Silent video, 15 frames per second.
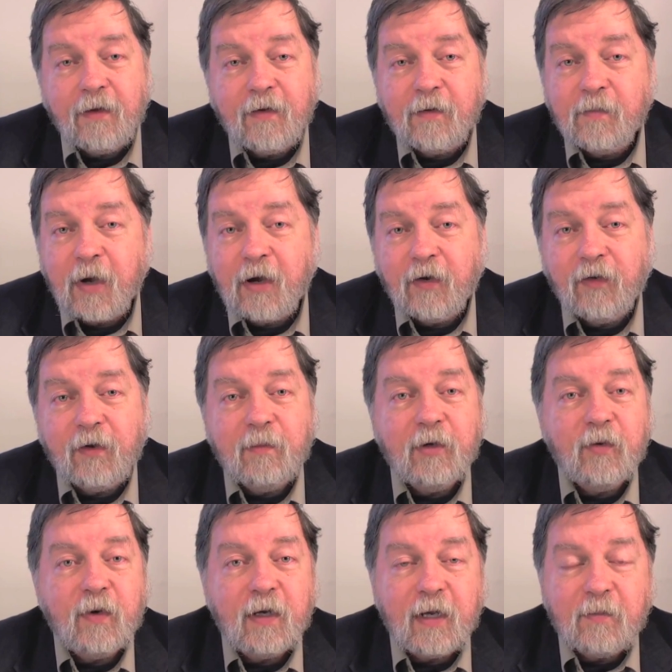comparison
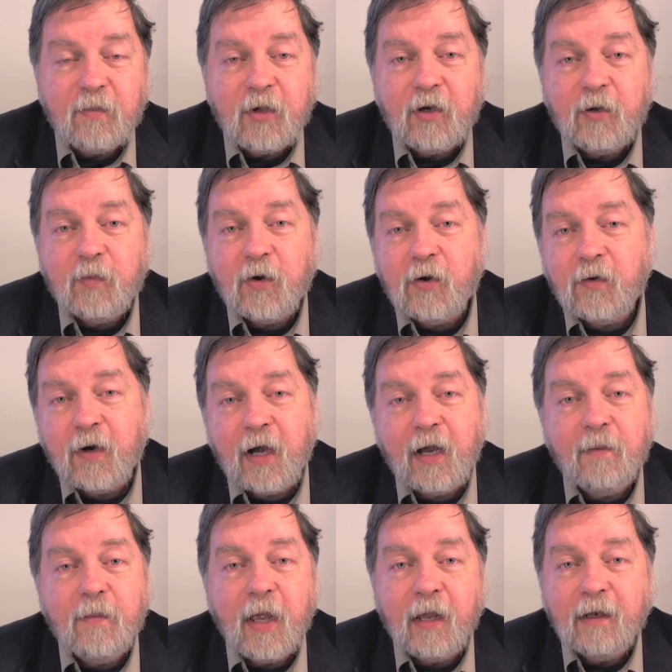between a computer
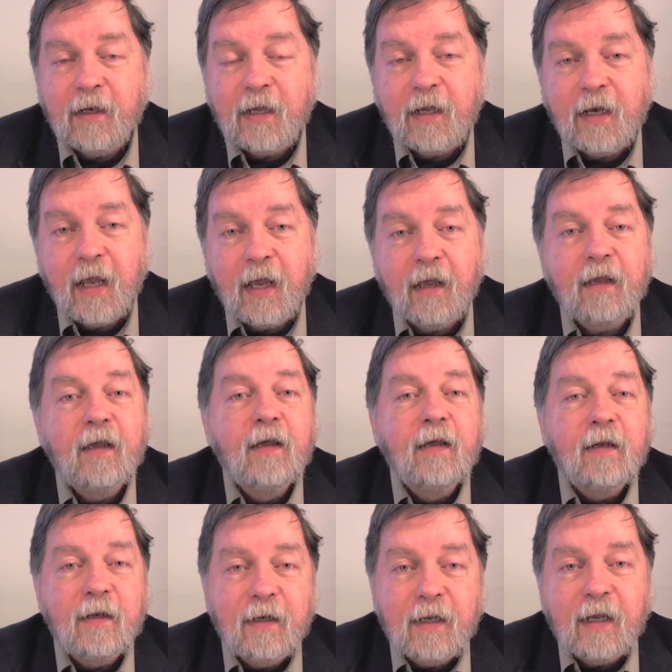program and DNA,
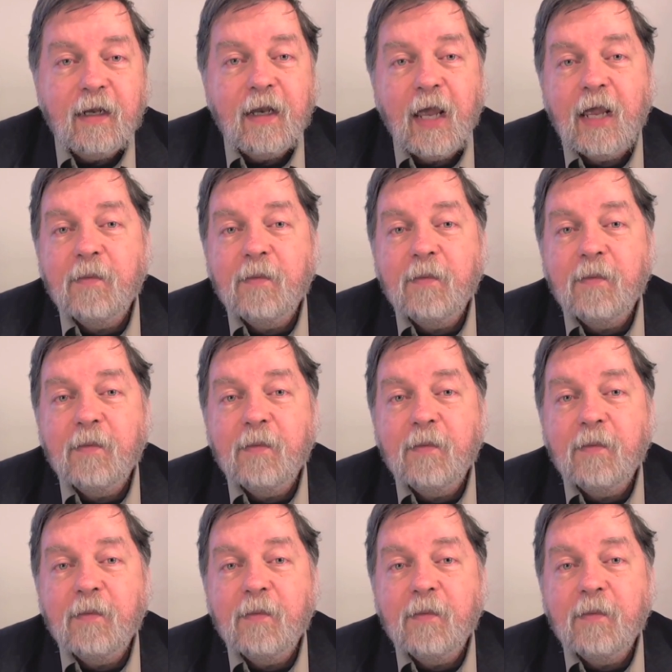DNA